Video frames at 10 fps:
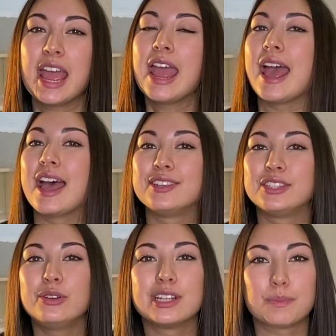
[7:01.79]
as
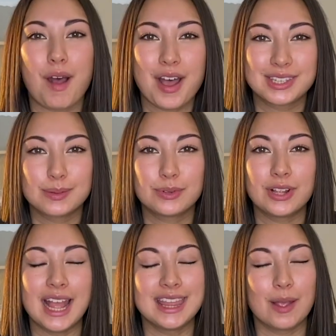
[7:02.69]
soon as possible,
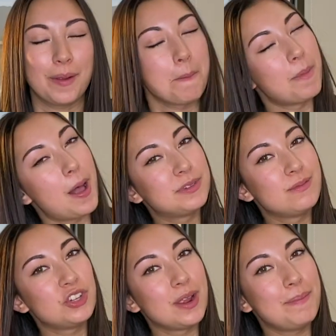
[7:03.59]
and then we can pop some
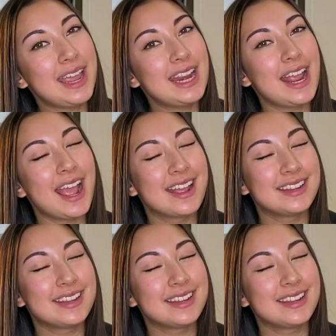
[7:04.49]
champagne and